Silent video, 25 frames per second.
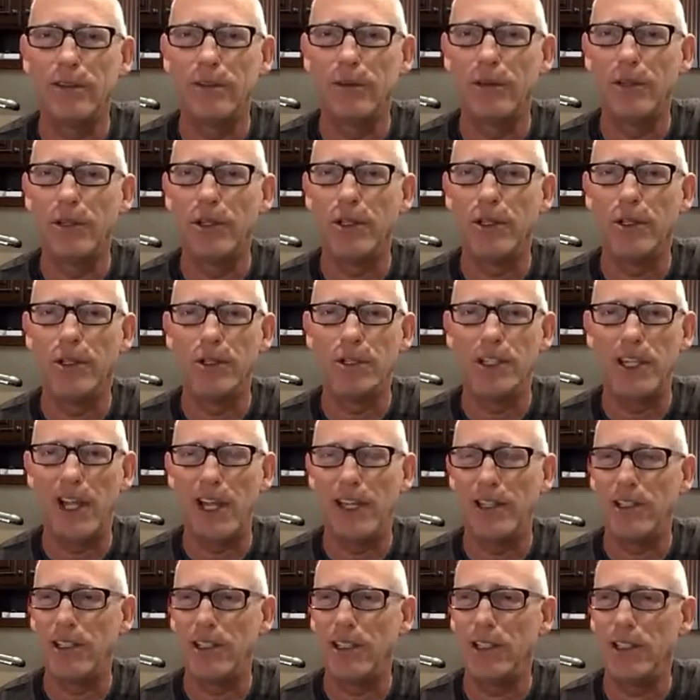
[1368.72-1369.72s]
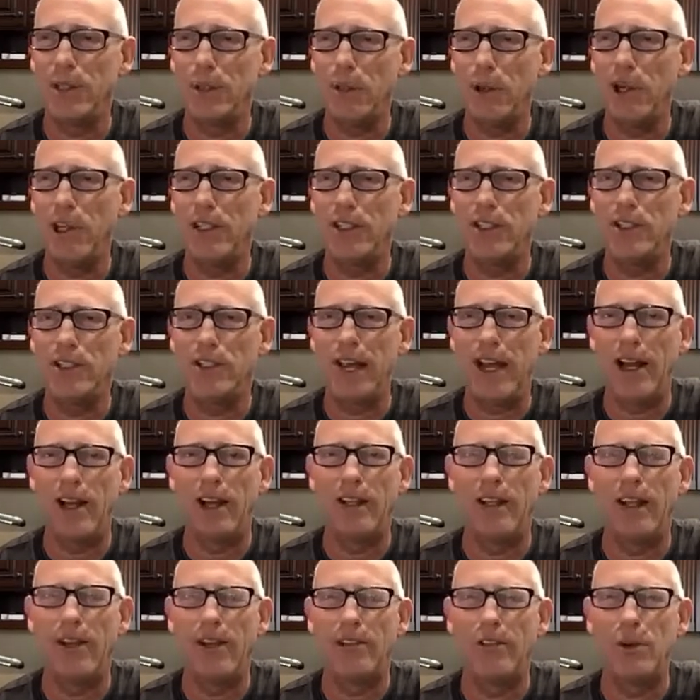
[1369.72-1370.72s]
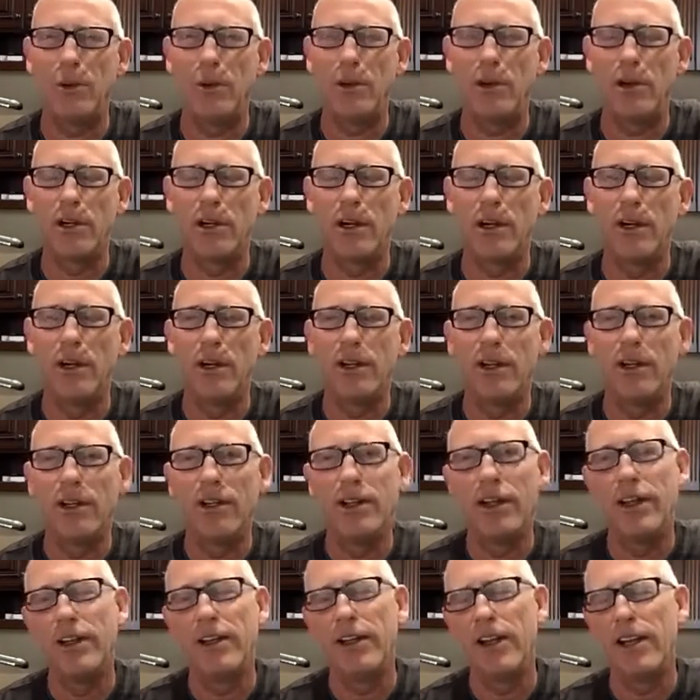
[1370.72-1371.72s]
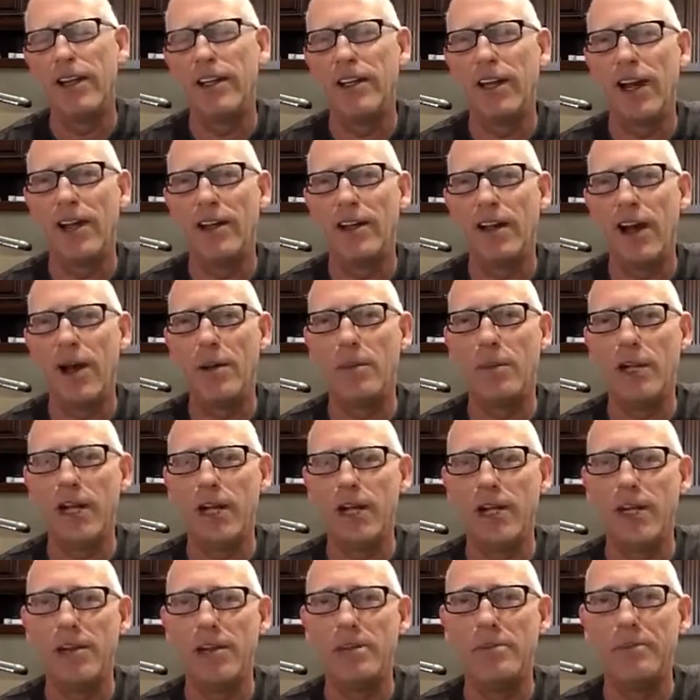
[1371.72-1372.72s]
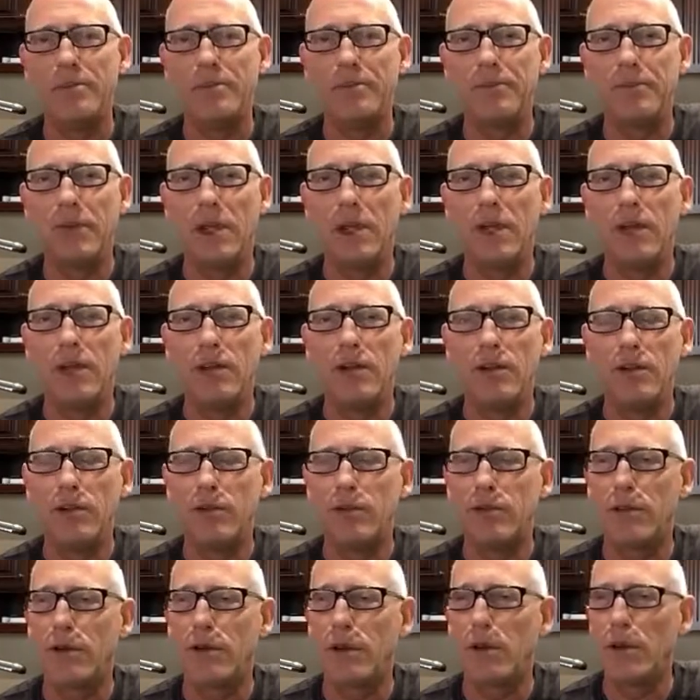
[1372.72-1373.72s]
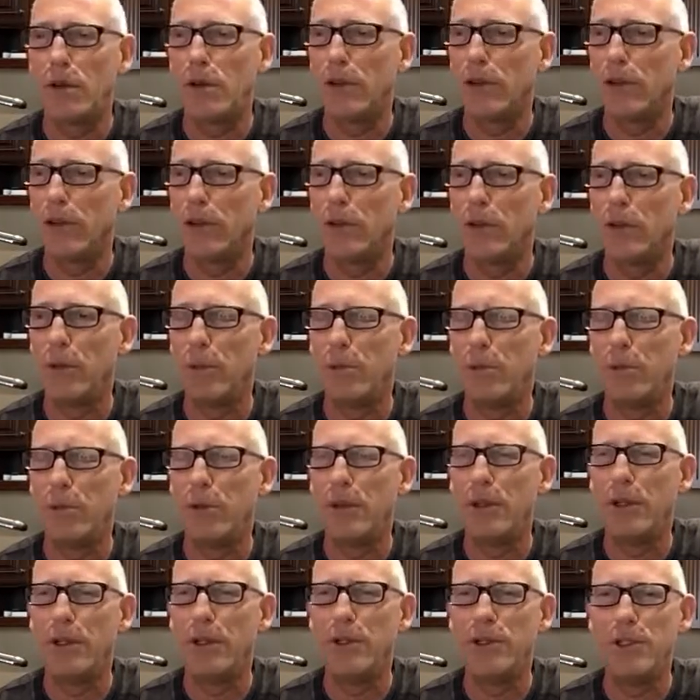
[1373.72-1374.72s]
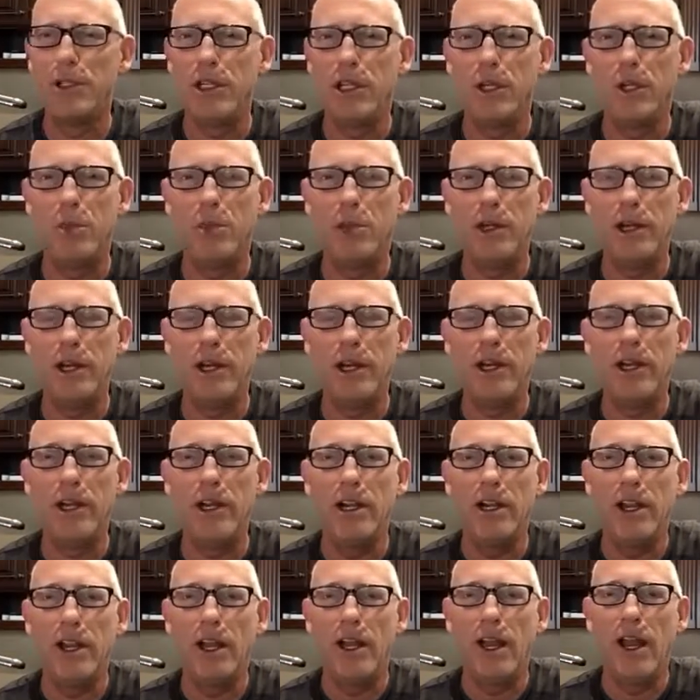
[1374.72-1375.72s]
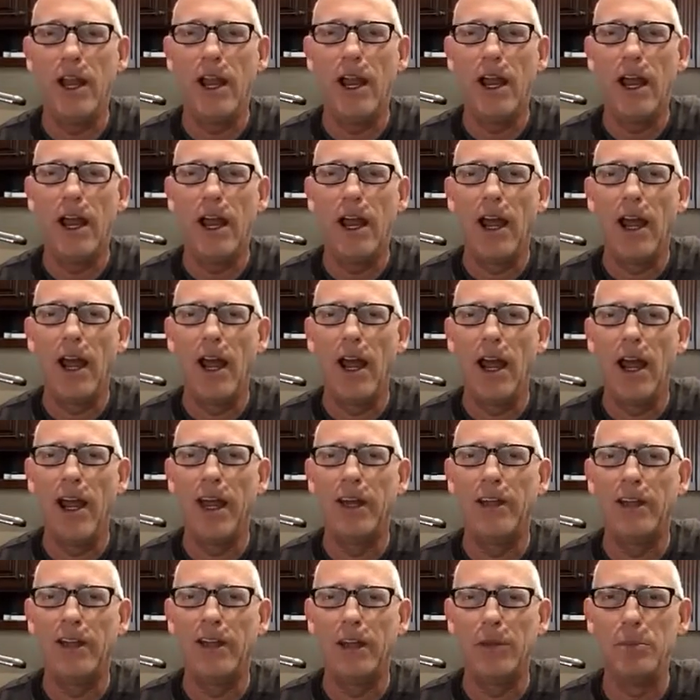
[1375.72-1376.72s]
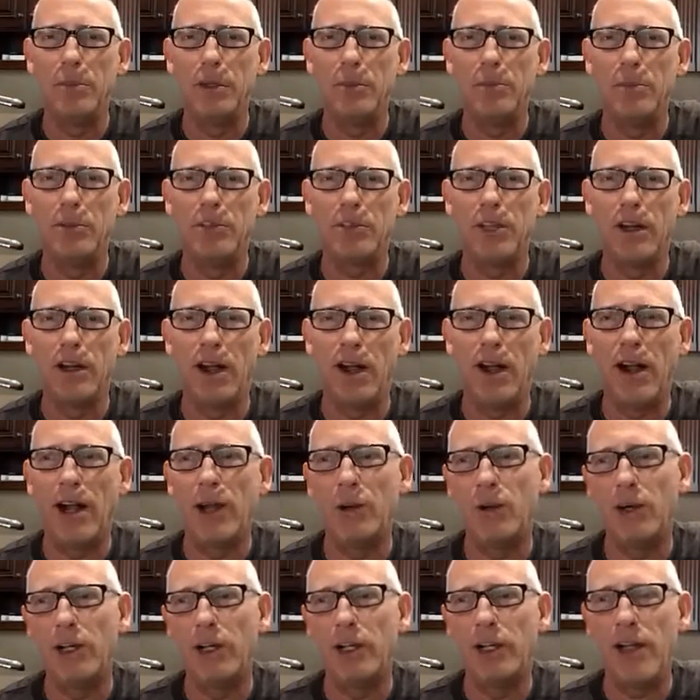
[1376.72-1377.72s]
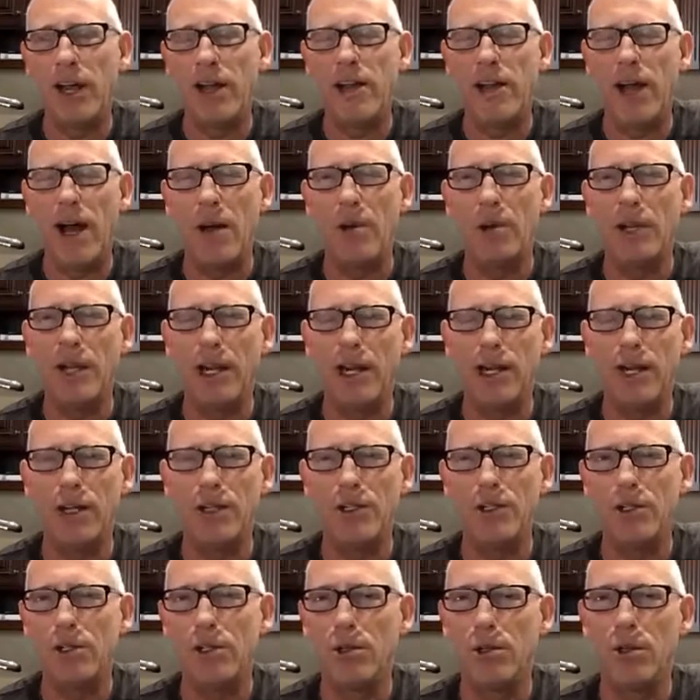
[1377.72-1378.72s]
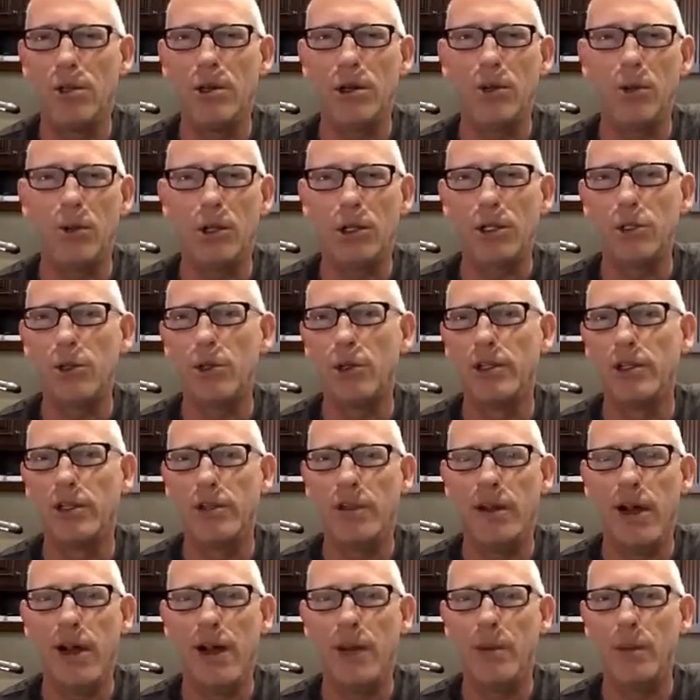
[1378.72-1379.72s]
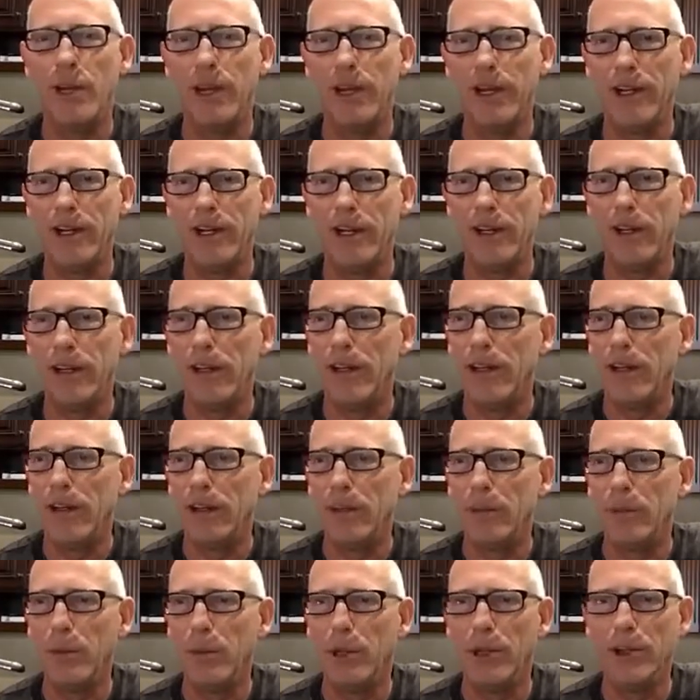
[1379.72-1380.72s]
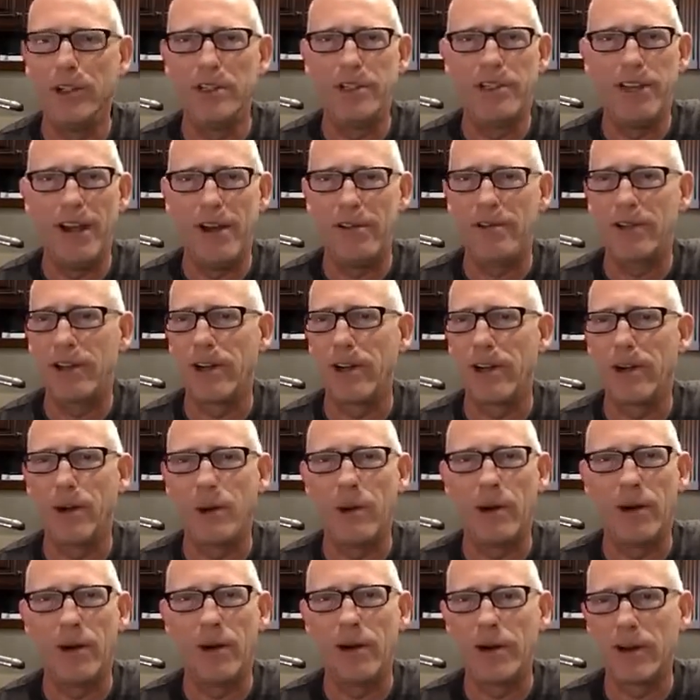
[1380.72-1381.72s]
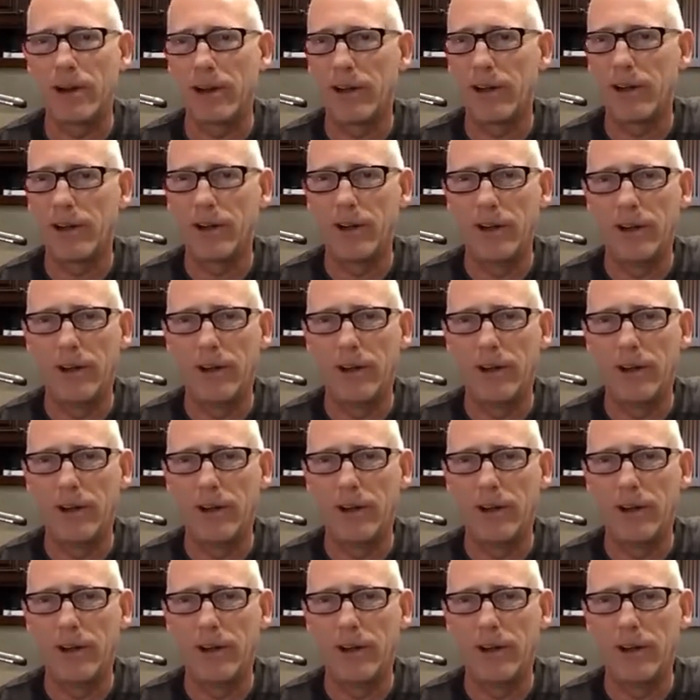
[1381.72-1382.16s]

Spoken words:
with your sassy tweets. That'll never work. And then he got nominated for the GOP. And then people said, all right, well, you got nominated. Sure, it works when you're nominated, but it's never going to work